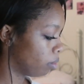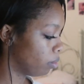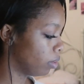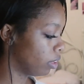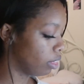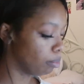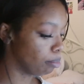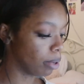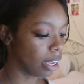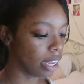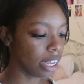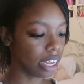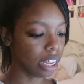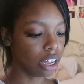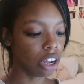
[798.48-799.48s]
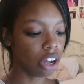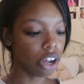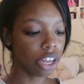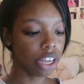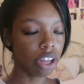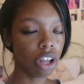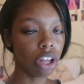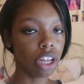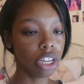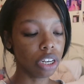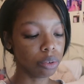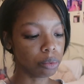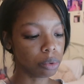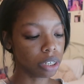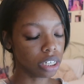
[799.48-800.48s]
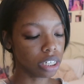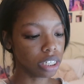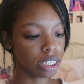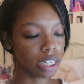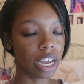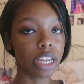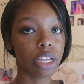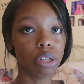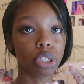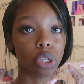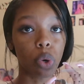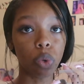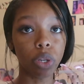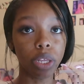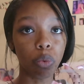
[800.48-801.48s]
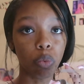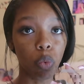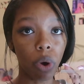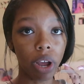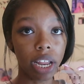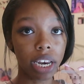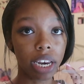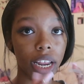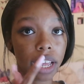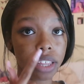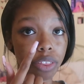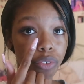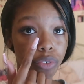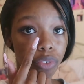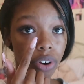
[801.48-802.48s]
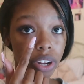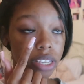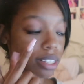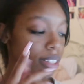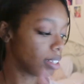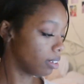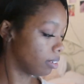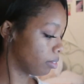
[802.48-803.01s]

with my Ion ones, I used only one at the front.